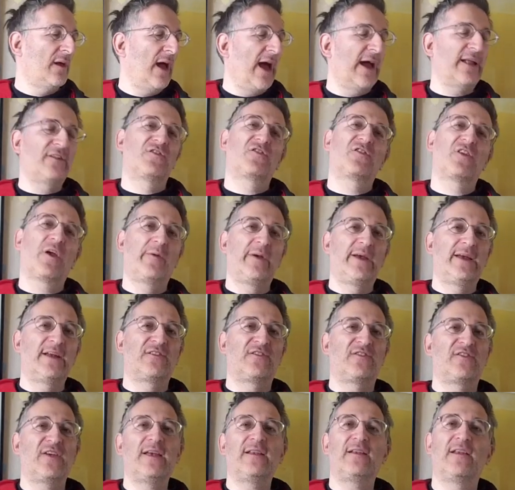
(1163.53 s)
And so he
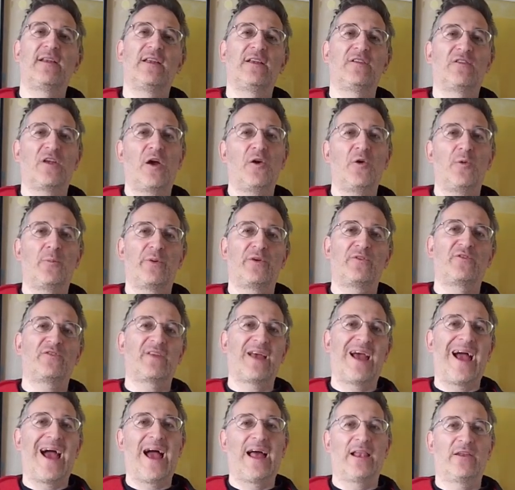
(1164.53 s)
had ceded his opus
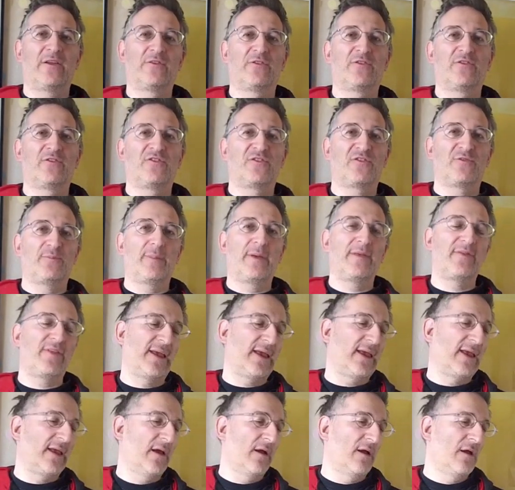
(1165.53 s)
to Alan
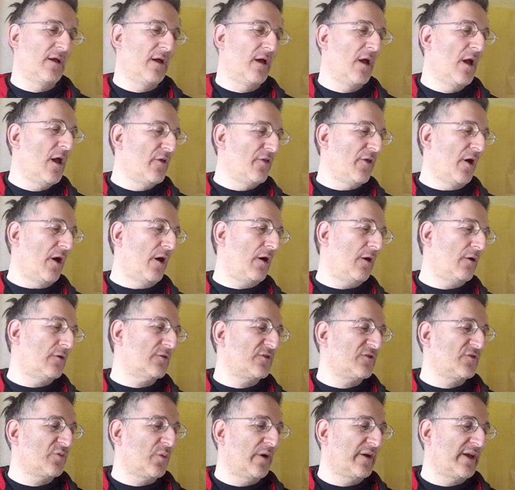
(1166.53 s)
Smithy, the
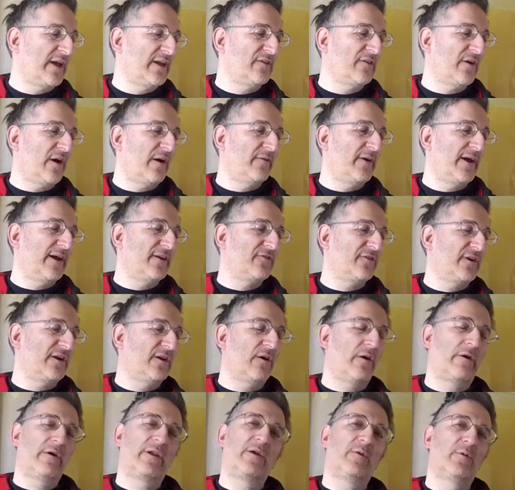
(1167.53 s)
hardest working director in
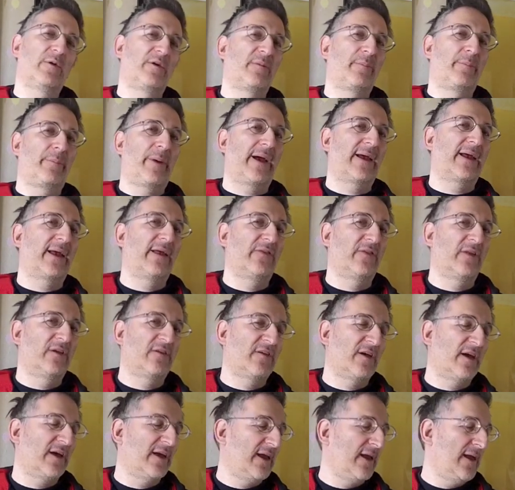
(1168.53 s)
Hollywood back in the
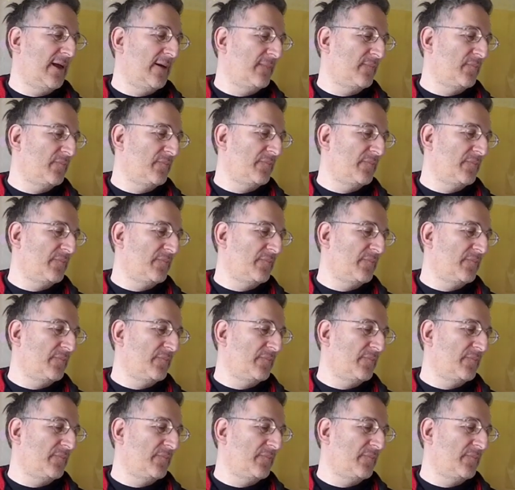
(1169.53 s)
day.